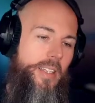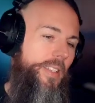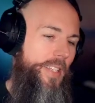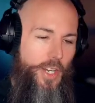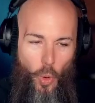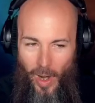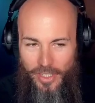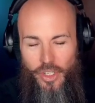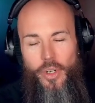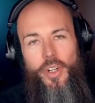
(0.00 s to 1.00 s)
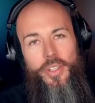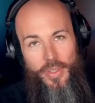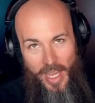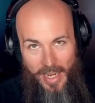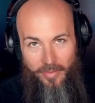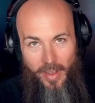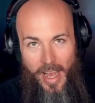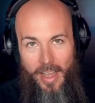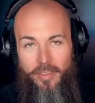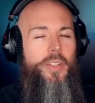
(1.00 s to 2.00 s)
sequential take
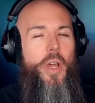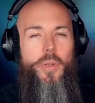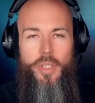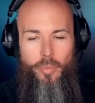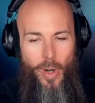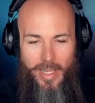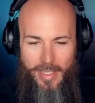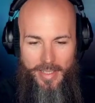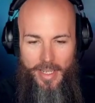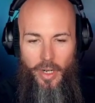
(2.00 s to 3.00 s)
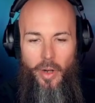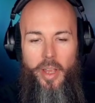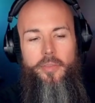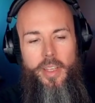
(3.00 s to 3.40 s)
5. No surprises here.